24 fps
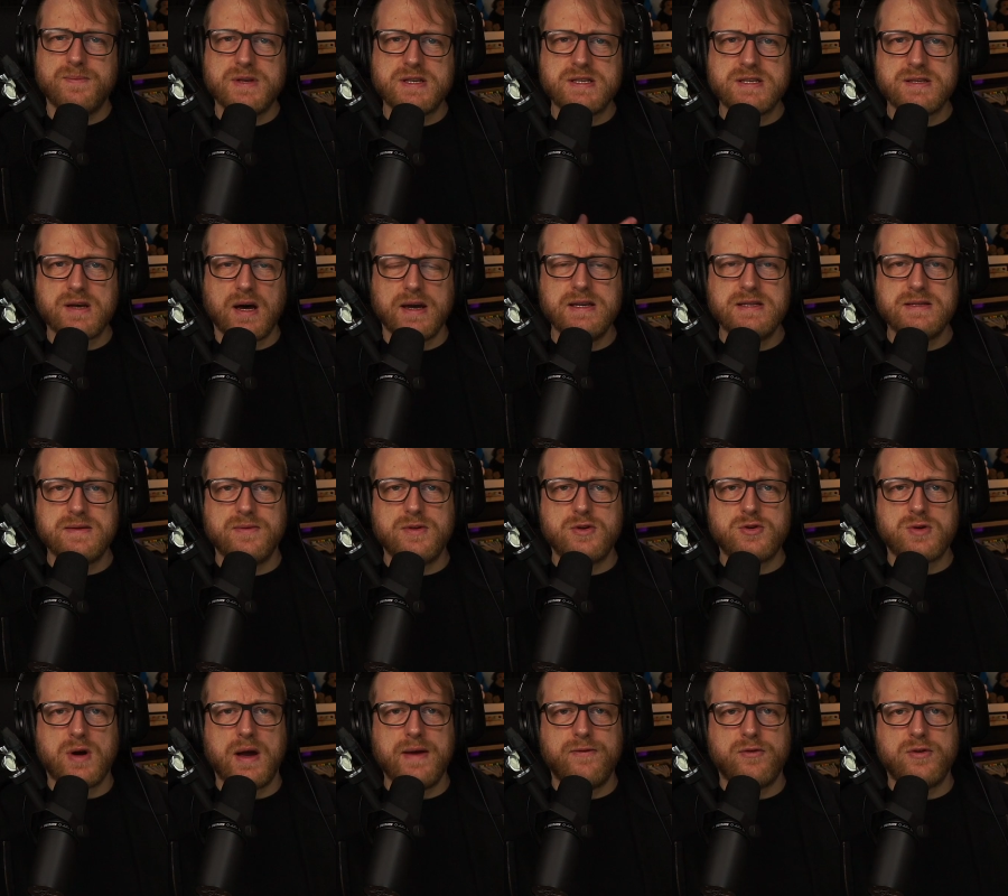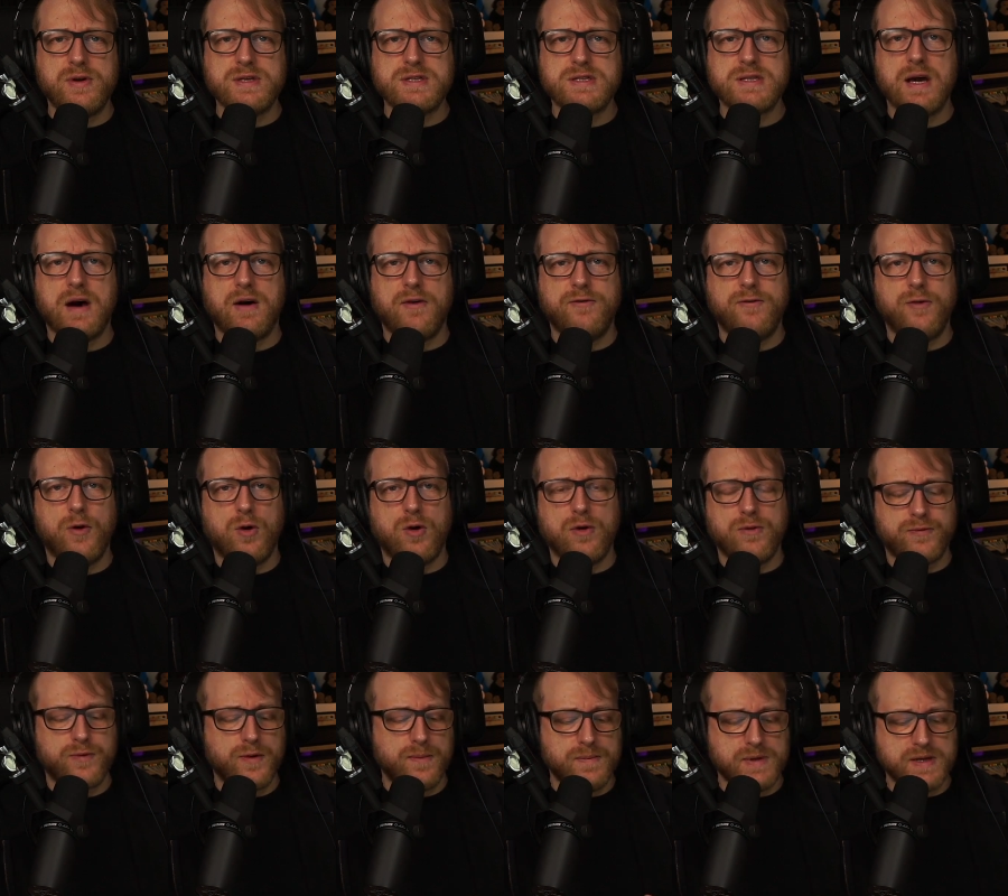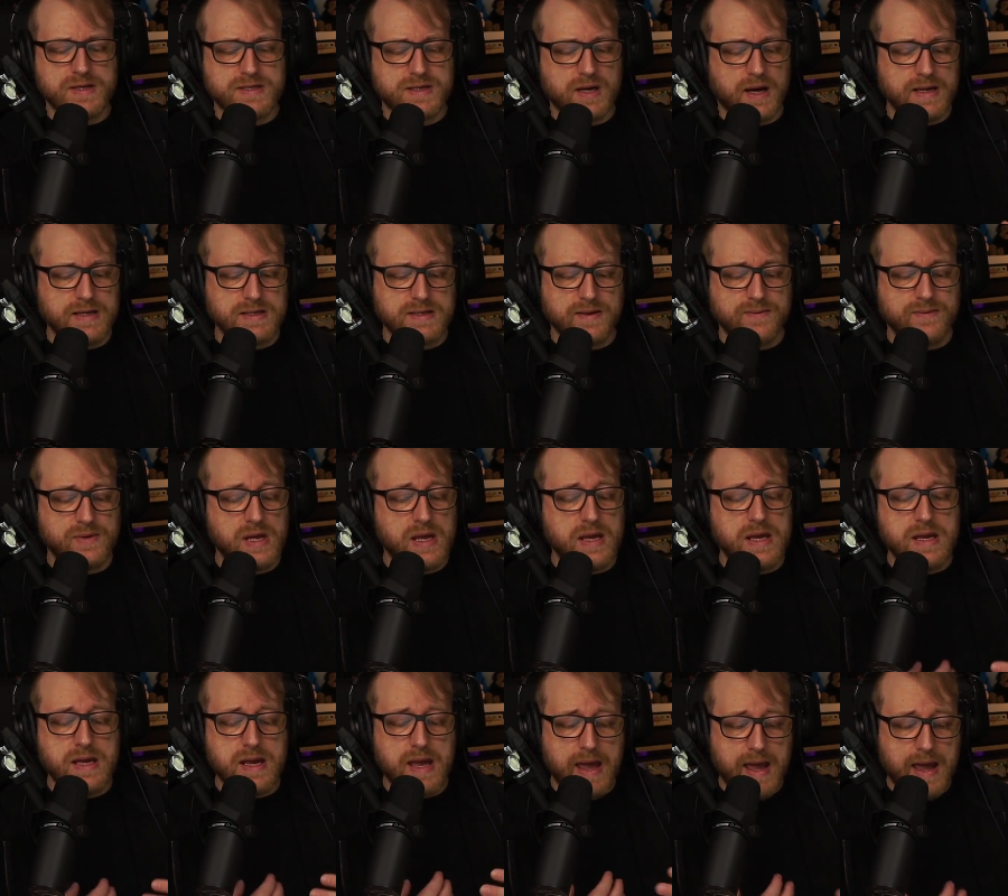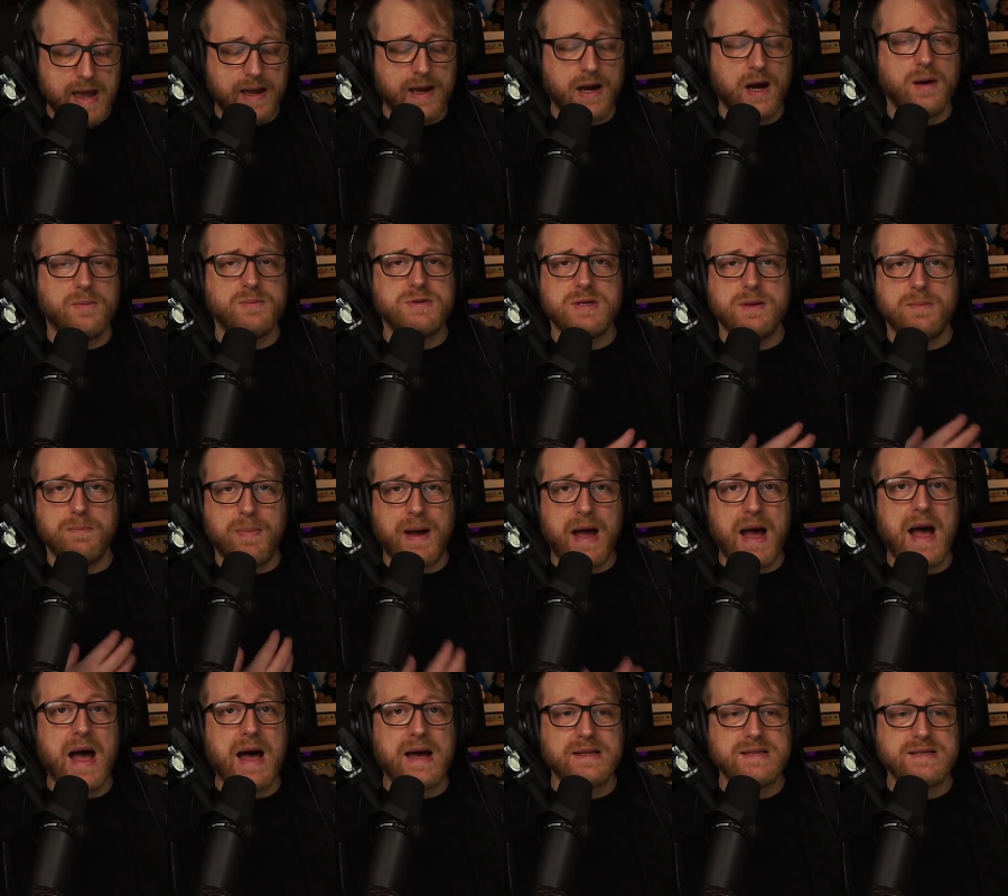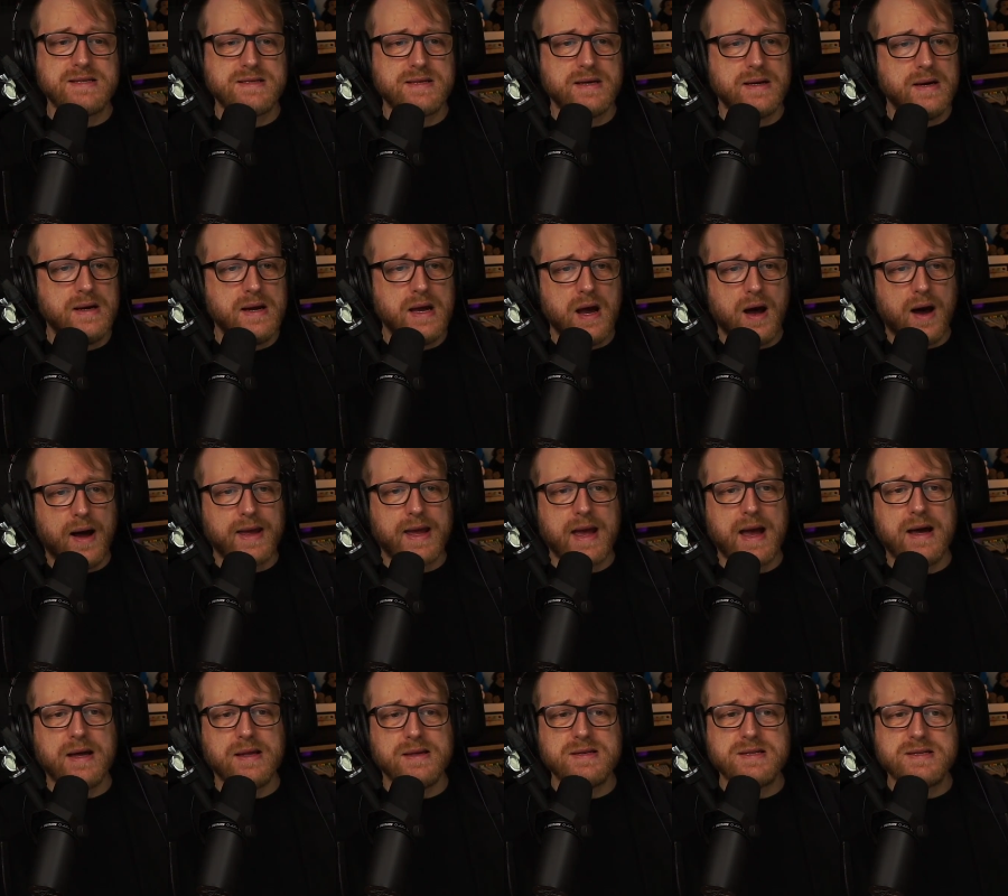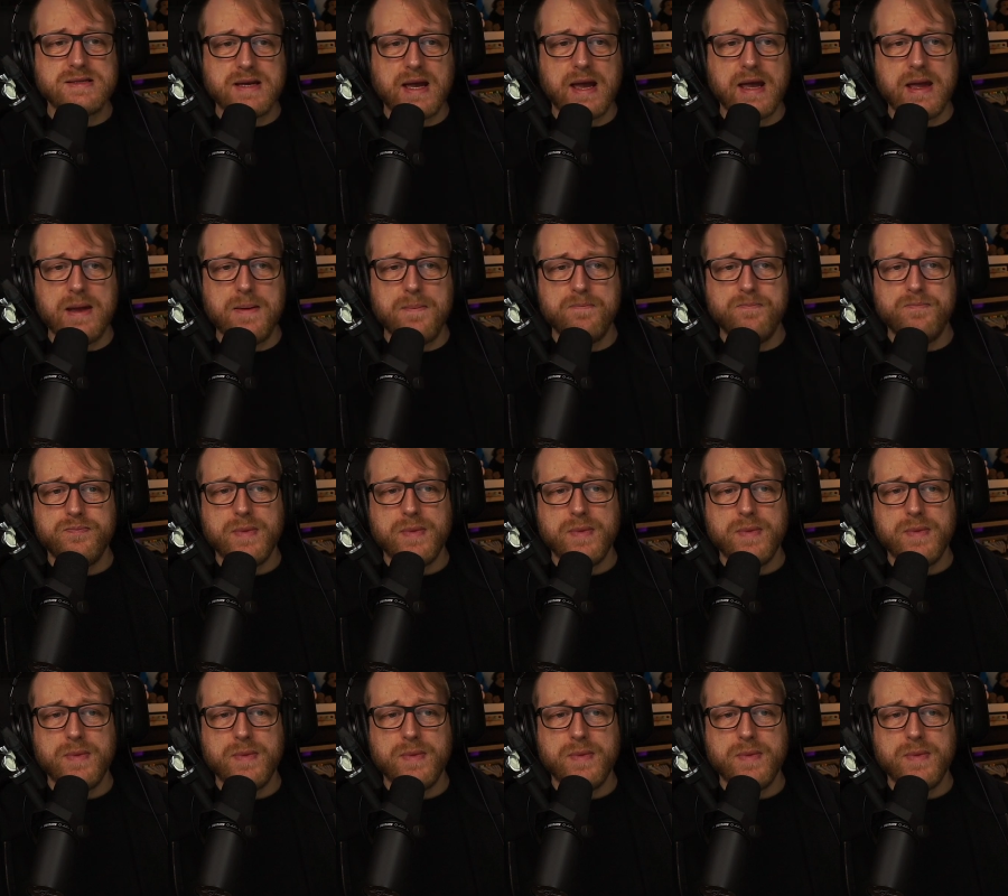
the size of the driver itself or from the size of the ear cups and pads, I can't say.